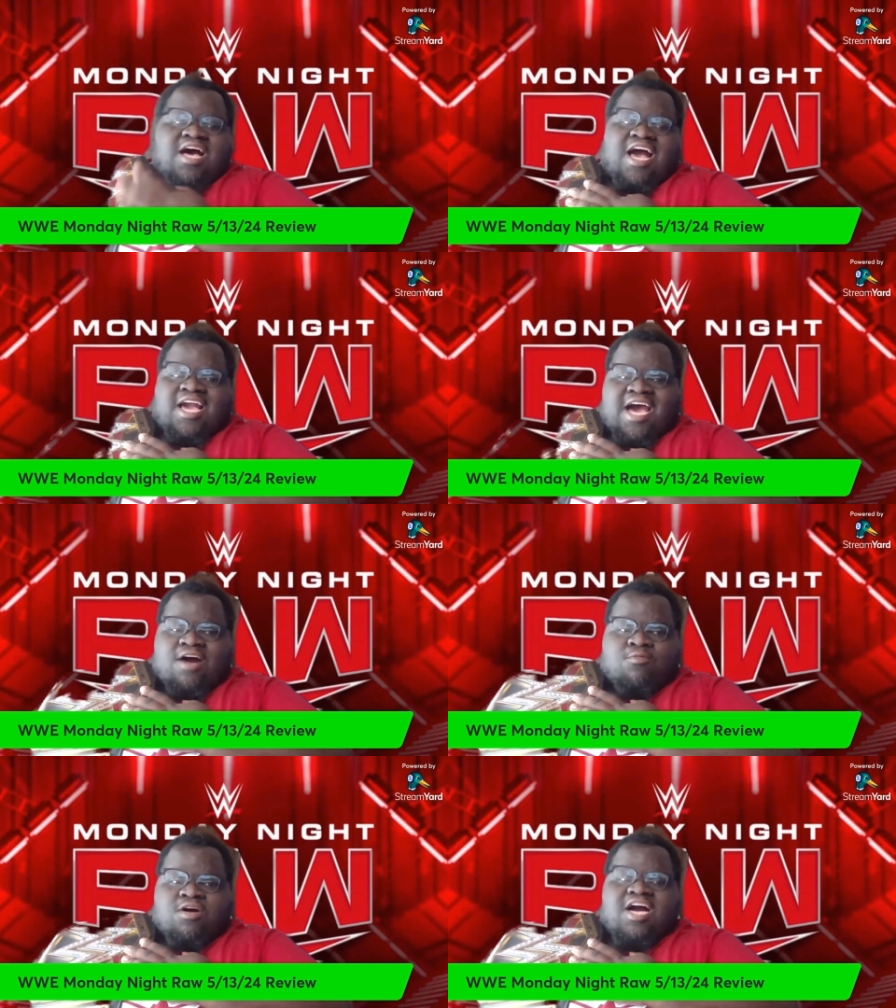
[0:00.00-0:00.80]
I
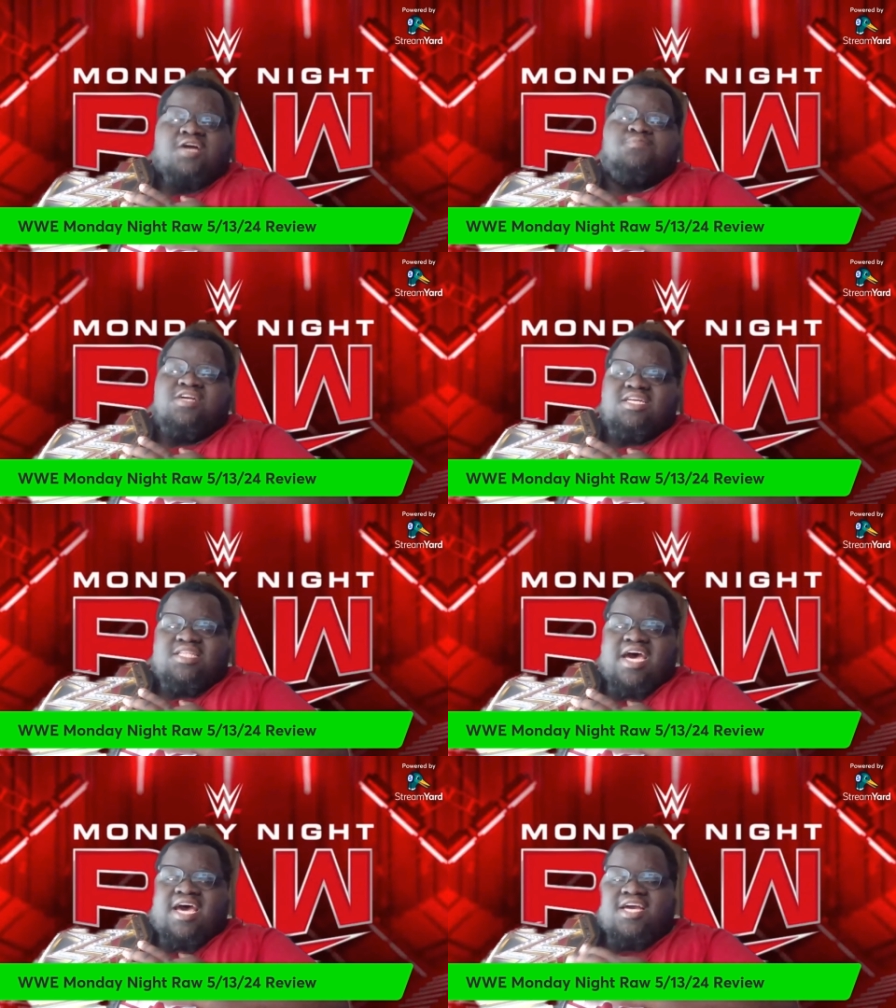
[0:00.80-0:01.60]
got one. I
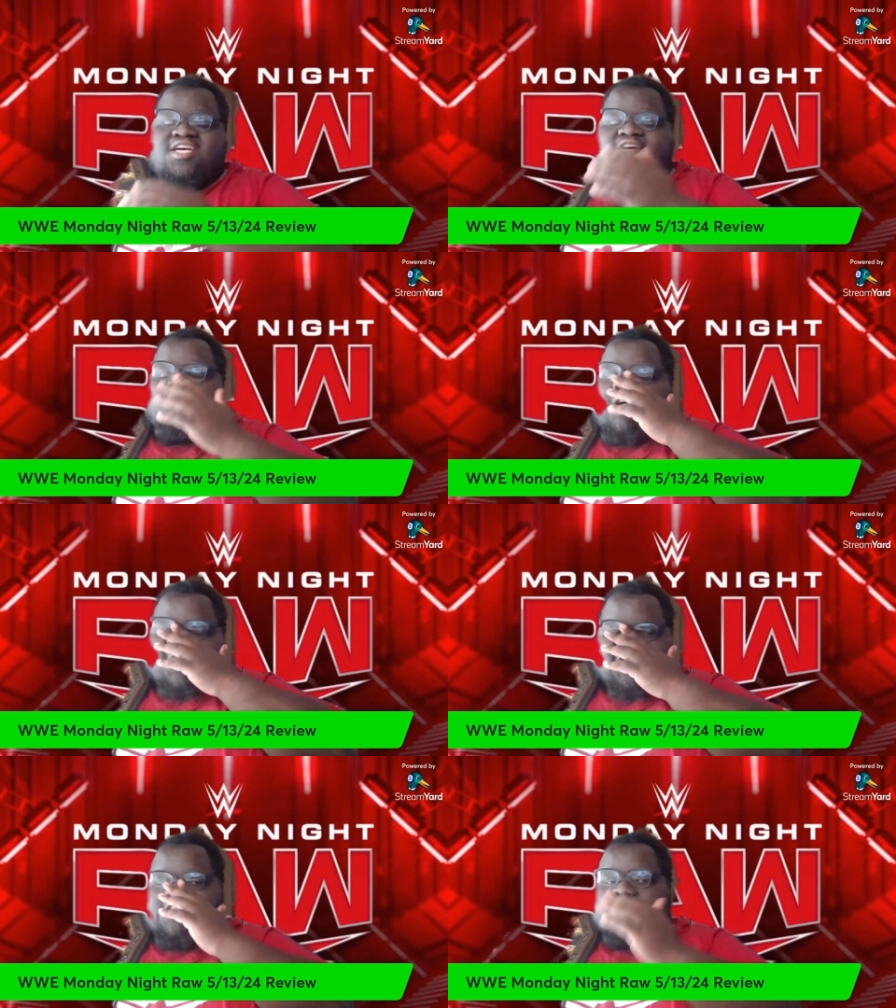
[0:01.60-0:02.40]
completed that,
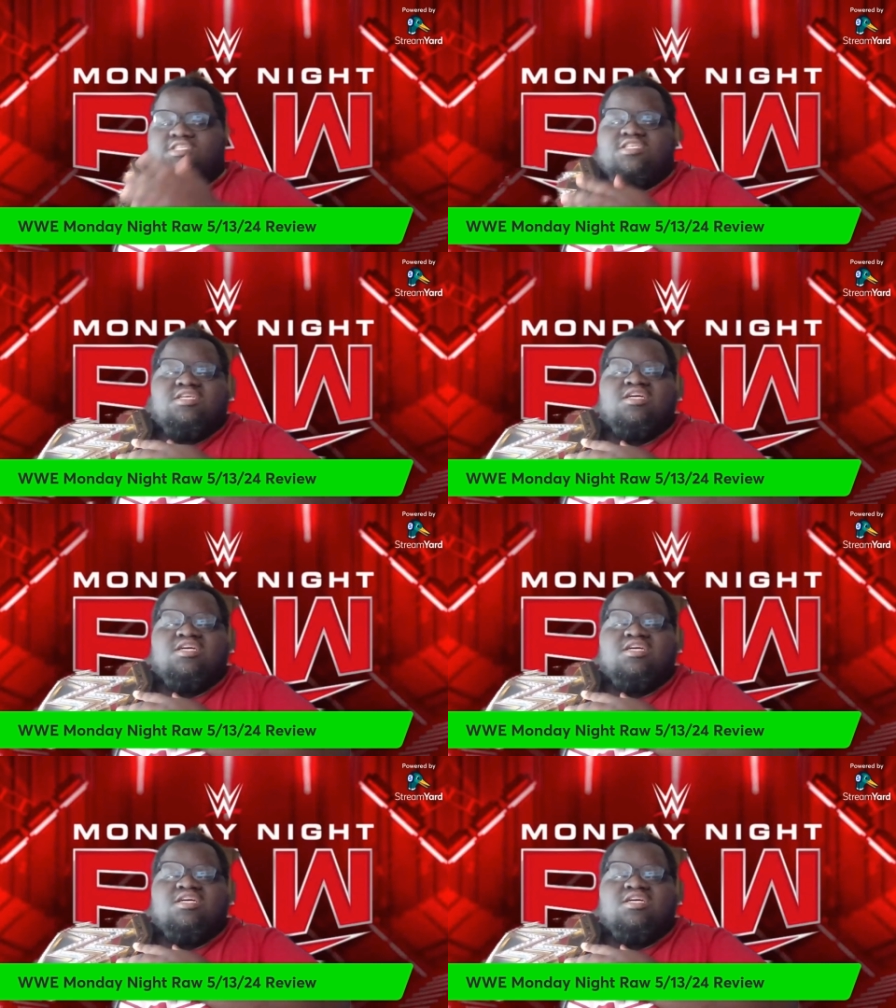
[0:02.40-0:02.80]
but this was